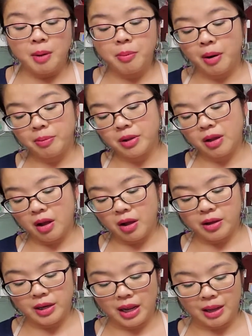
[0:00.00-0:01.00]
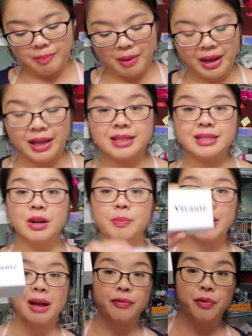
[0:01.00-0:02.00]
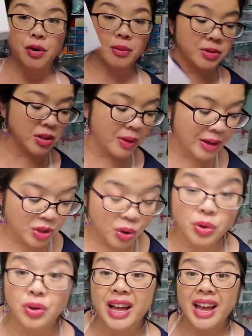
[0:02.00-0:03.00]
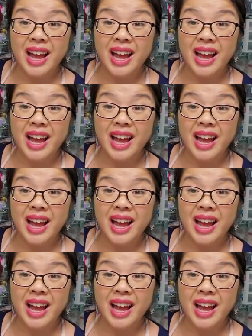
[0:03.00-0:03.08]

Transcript: probably on a buy and sell platform. So in total, I